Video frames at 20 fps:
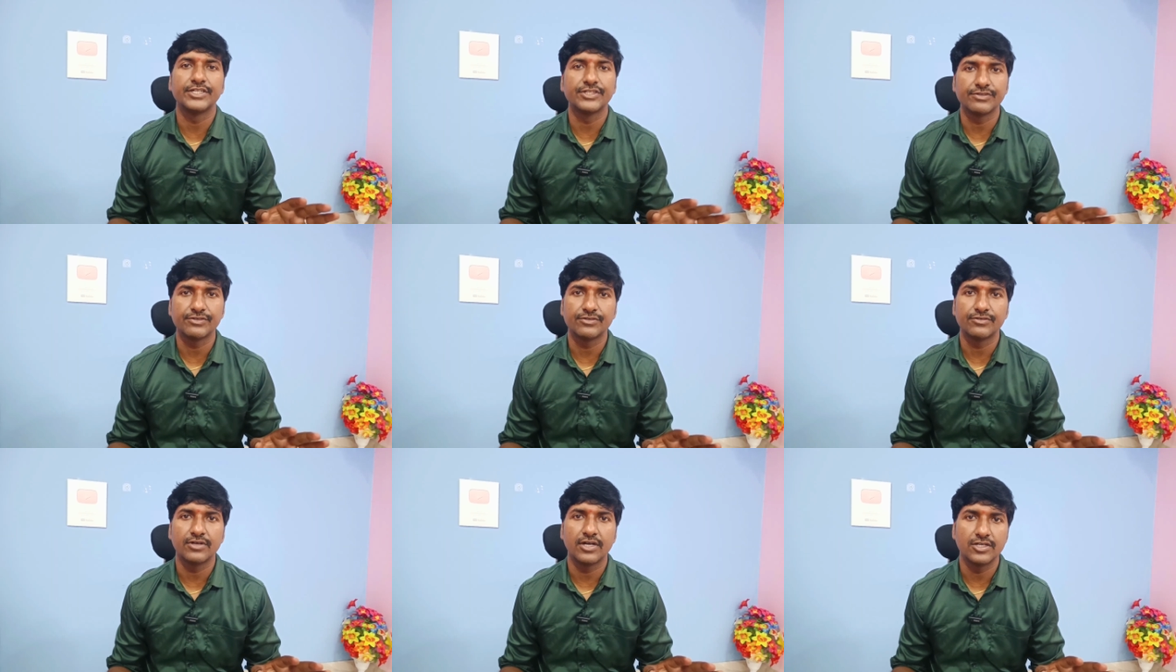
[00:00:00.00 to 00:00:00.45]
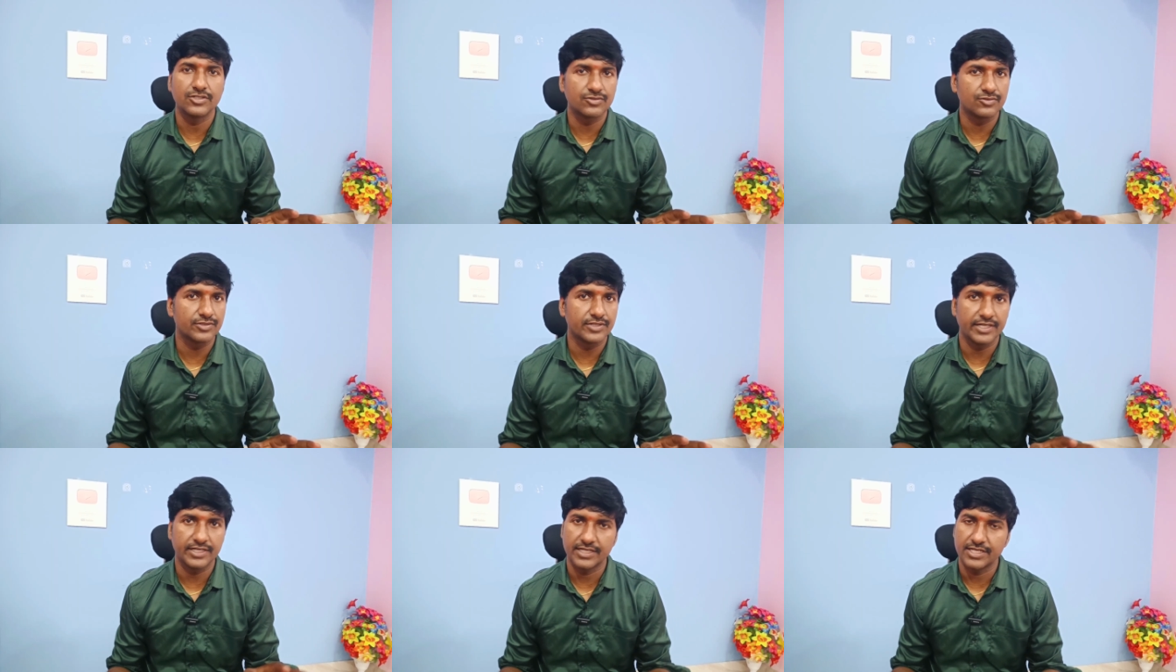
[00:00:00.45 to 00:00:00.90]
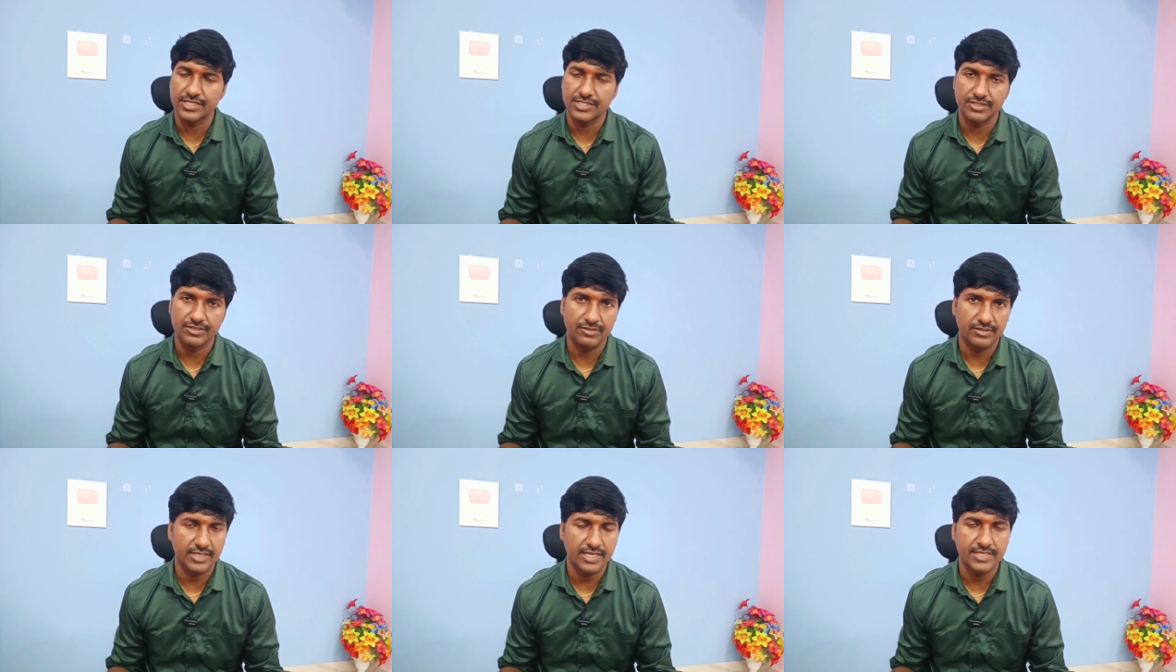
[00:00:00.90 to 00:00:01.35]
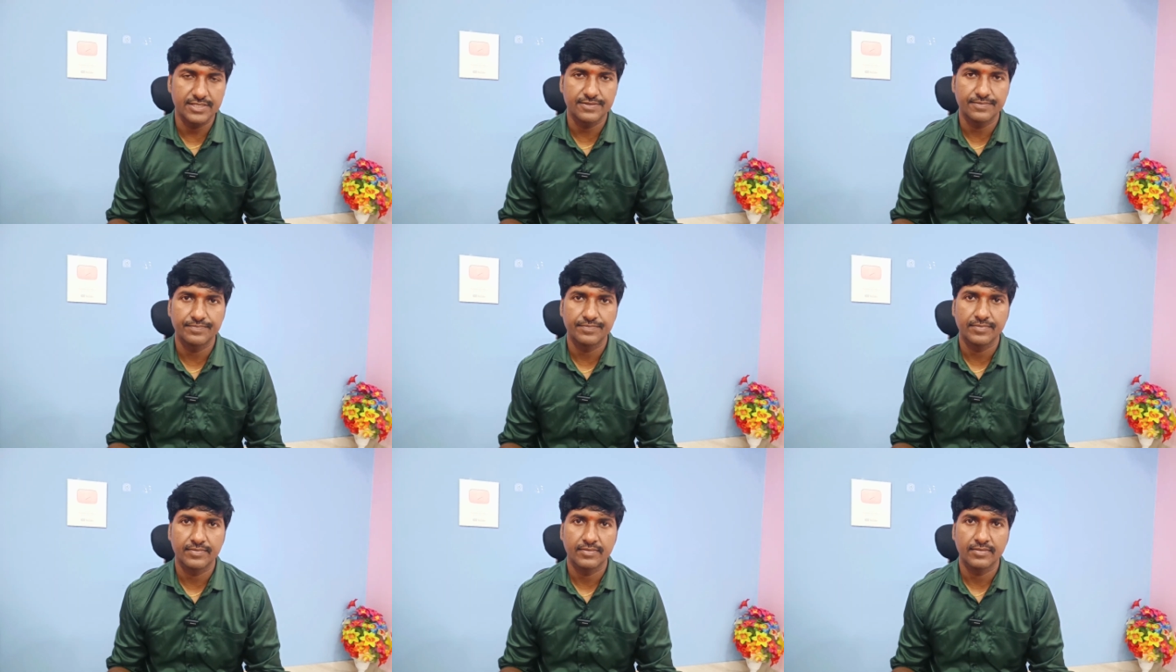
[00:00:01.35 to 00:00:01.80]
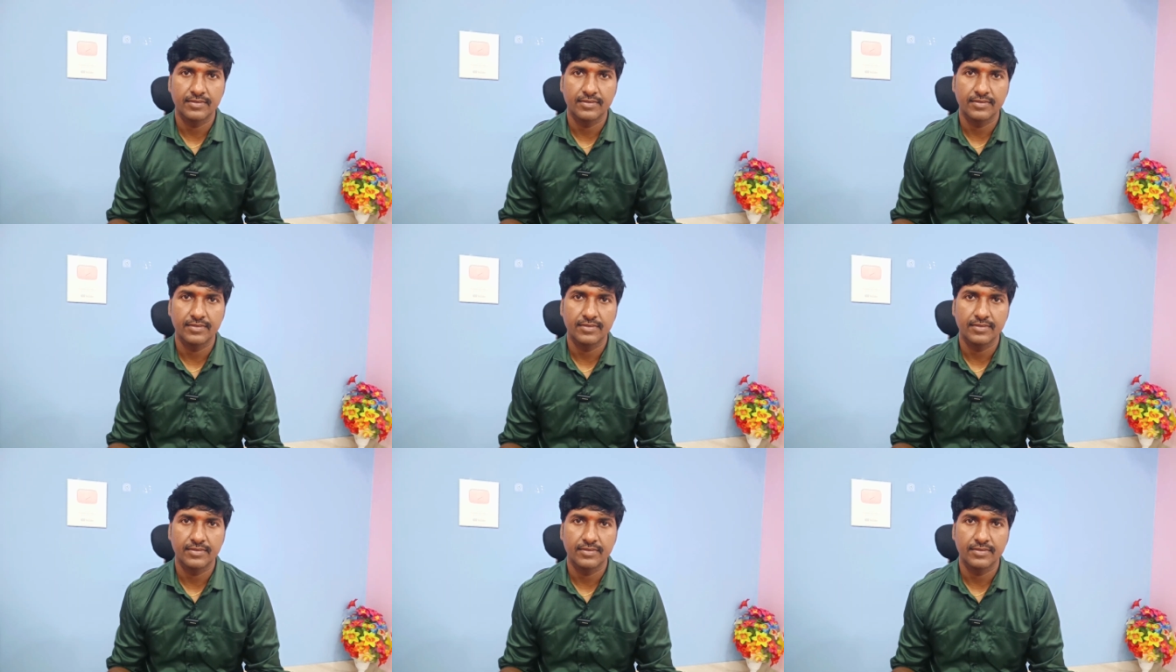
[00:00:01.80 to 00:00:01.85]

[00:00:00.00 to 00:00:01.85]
interview Azure data engineer guys.